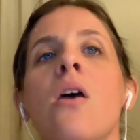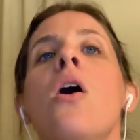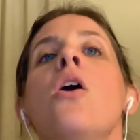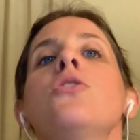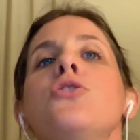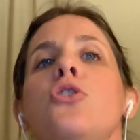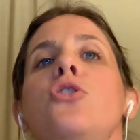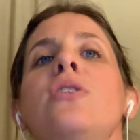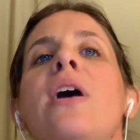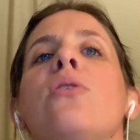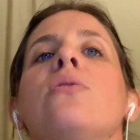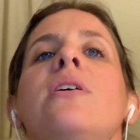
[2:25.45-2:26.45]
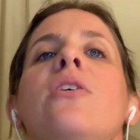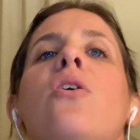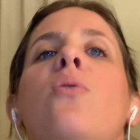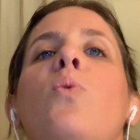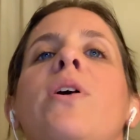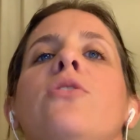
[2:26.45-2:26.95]
So you're now clear
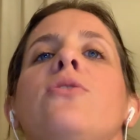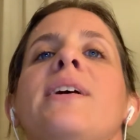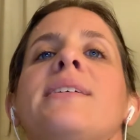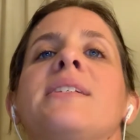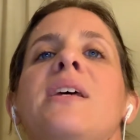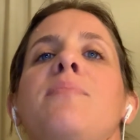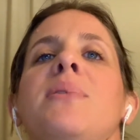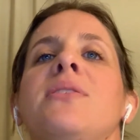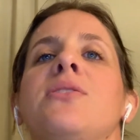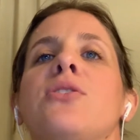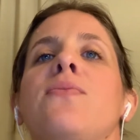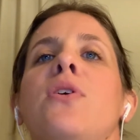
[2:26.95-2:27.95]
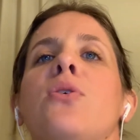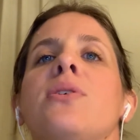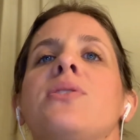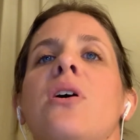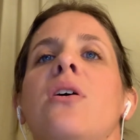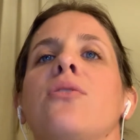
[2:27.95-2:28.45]
on what your next step is to
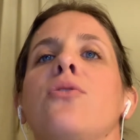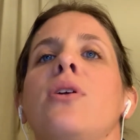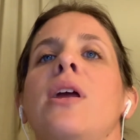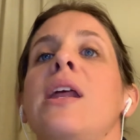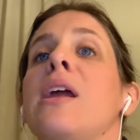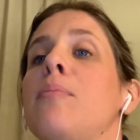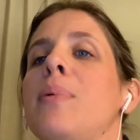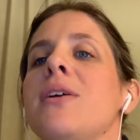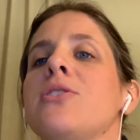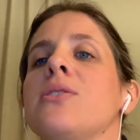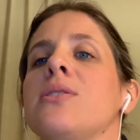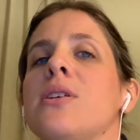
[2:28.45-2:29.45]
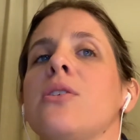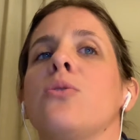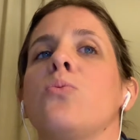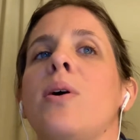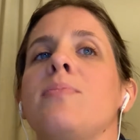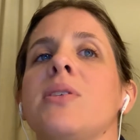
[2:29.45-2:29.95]
focus on creating a patient-centered
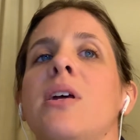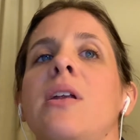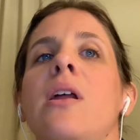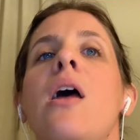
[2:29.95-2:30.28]
website.